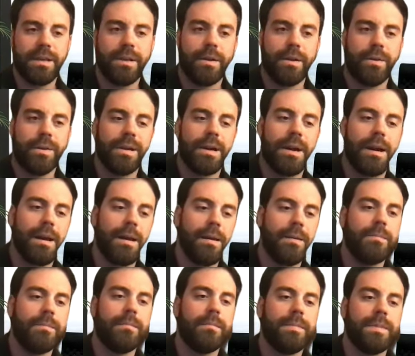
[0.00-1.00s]

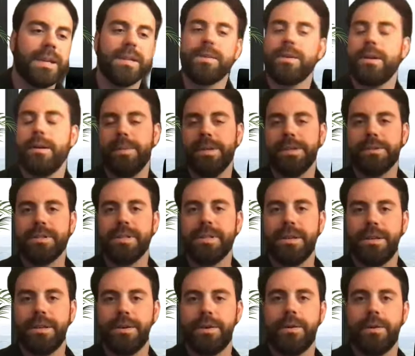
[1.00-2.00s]
that's what I'm interested
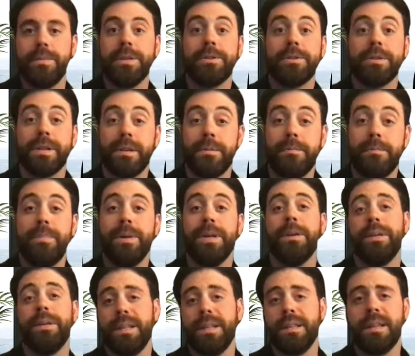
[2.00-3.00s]
in doing. I'm interested in
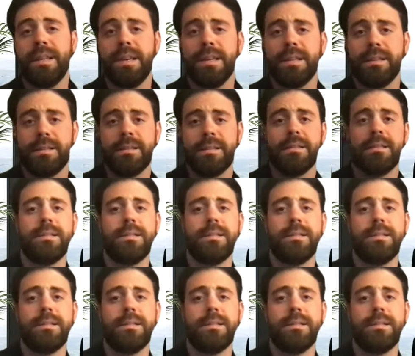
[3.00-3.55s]
building things.